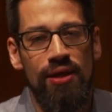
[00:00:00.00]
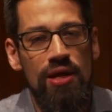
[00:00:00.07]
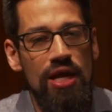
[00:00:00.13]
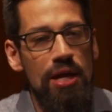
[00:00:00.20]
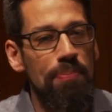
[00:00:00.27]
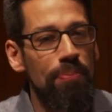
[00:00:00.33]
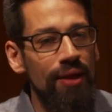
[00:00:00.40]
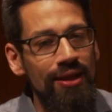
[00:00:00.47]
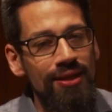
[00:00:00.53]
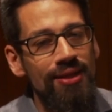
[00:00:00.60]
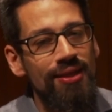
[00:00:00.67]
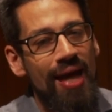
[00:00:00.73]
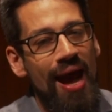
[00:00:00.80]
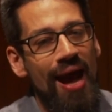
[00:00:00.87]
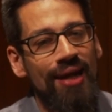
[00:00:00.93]
He
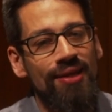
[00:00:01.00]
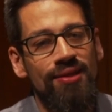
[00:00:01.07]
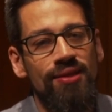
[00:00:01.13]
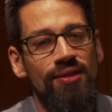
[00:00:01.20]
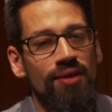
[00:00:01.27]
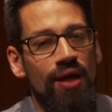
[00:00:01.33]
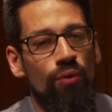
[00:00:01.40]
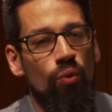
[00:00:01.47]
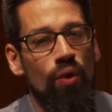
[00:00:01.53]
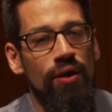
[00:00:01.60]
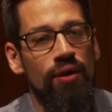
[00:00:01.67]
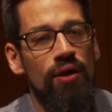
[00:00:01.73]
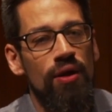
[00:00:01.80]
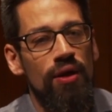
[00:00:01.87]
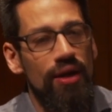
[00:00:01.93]
places accents on
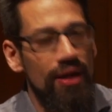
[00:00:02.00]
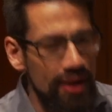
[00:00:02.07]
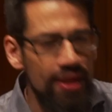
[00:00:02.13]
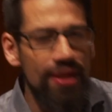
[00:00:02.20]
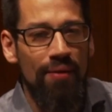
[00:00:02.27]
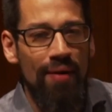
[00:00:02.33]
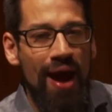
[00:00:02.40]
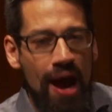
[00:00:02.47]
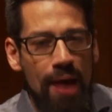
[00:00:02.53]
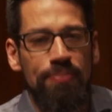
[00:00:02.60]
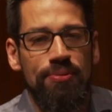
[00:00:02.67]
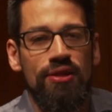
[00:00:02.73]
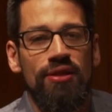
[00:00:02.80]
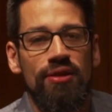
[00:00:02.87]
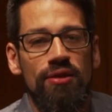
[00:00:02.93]
what, in their
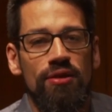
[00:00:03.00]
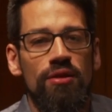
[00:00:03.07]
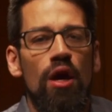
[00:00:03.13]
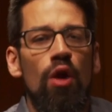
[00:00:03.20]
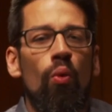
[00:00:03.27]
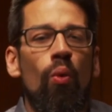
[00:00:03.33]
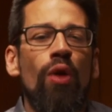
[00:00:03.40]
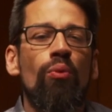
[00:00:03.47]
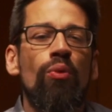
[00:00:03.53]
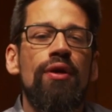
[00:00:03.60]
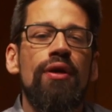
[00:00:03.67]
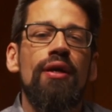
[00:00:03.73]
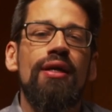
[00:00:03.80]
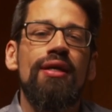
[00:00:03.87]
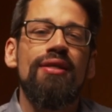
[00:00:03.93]
absence, one
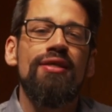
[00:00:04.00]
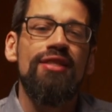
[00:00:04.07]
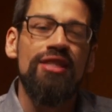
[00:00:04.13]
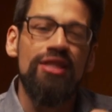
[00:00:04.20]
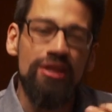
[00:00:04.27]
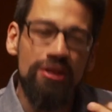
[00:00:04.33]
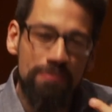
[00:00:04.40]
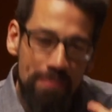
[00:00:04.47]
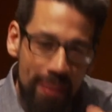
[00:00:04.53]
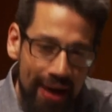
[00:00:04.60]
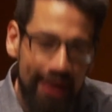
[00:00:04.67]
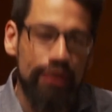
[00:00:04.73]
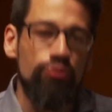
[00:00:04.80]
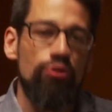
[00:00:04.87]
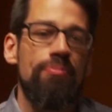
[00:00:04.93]
would
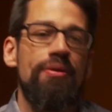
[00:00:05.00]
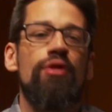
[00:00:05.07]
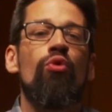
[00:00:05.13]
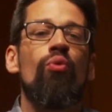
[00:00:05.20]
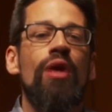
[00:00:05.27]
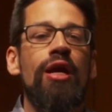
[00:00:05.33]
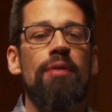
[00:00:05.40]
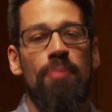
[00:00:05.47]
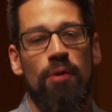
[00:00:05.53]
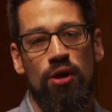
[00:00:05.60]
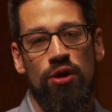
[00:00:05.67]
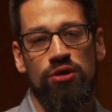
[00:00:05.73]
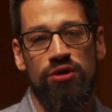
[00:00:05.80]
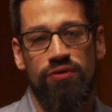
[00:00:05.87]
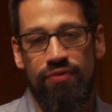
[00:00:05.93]
suspect would be the weak
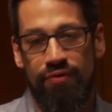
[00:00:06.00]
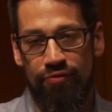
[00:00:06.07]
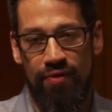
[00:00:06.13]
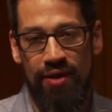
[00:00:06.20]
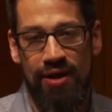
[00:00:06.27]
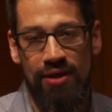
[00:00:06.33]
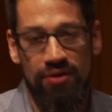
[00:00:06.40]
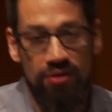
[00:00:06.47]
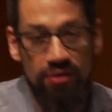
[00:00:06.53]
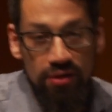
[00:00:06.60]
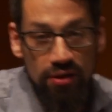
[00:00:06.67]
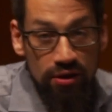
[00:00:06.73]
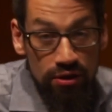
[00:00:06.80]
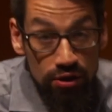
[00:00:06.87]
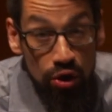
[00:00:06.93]
bars of the phrase.
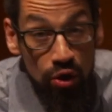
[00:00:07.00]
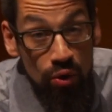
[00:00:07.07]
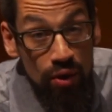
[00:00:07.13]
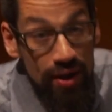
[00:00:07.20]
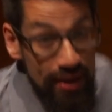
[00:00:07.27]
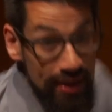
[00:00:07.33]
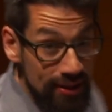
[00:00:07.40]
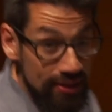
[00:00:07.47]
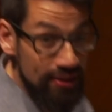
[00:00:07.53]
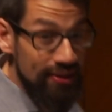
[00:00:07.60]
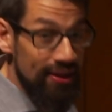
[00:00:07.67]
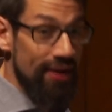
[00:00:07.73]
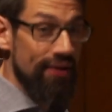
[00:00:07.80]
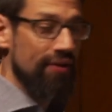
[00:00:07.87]
So instead